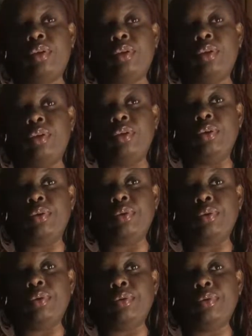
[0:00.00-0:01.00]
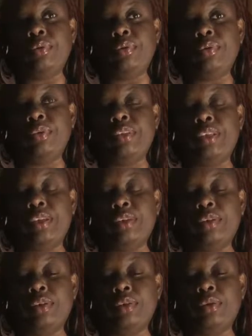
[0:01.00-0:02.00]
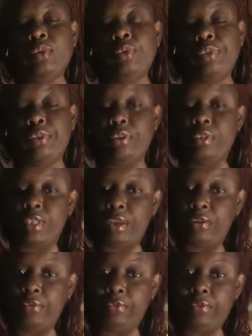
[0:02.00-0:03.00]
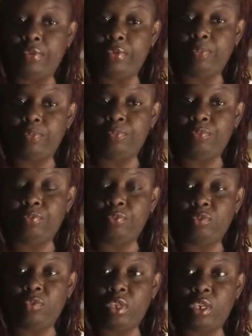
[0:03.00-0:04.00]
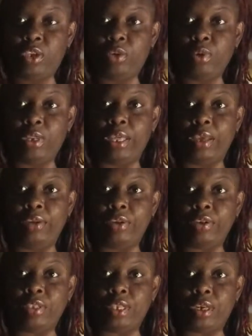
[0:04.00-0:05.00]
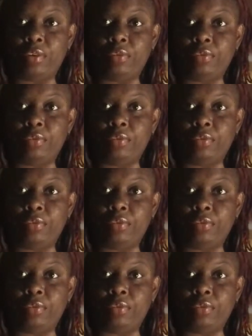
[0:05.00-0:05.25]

you sit with yourself and you allow yourself